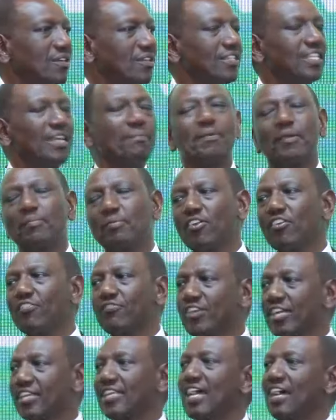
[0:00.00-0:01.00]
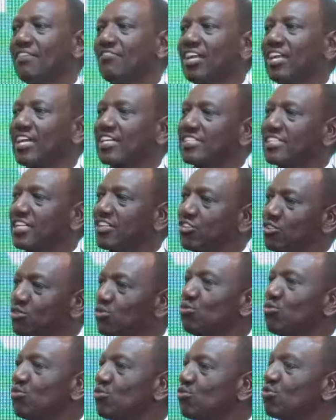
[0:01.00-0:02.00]
The people of Kenya have elected
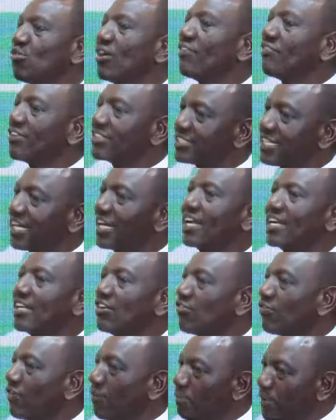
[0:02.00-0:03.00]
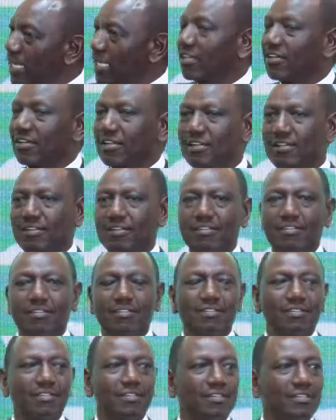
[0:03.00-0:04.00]
you, you have a salary of a million.
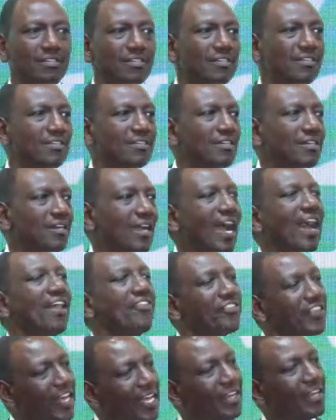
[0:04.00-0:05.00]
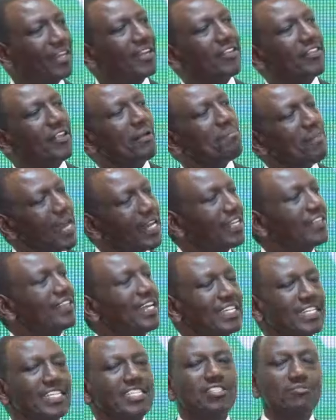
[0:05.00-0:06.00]
And then the money
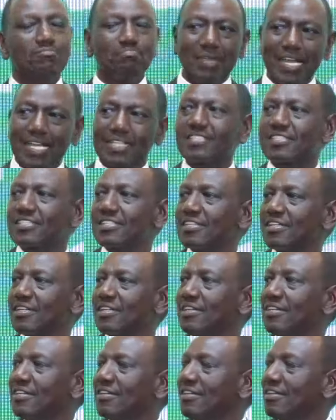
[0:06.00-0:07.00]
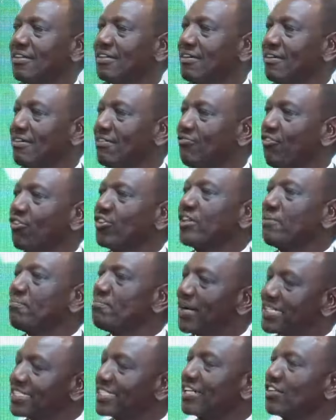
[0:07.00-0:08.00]
that is meant for the
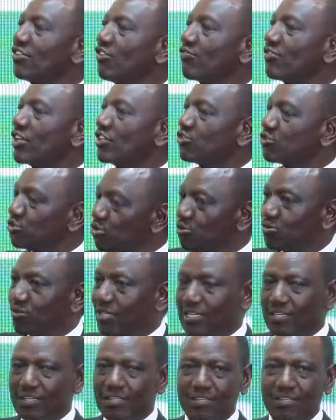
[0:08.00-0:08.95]
bursary of the children,